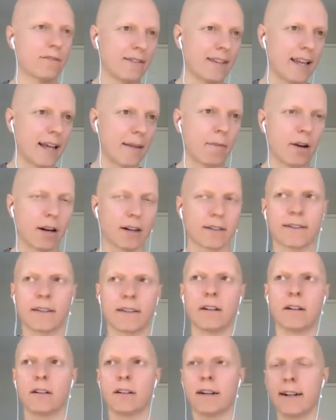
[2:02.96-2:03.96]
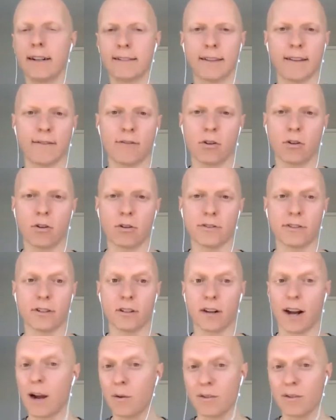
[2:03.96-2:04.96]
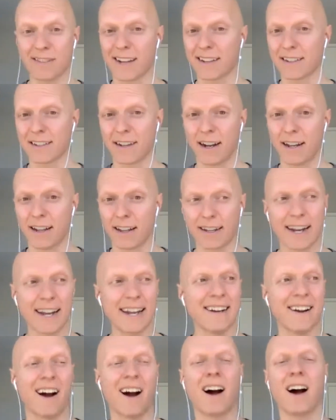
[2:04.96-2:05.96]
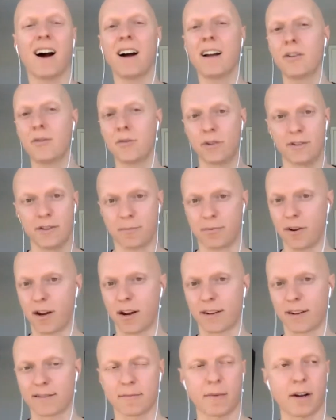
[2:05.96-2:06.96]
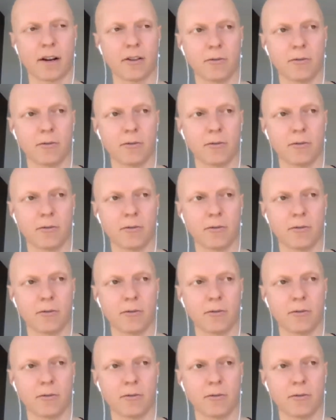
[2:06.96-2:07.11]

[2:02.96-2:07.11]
$10 here, $97 here. I was that guy. Like, I had hundreds of products in my other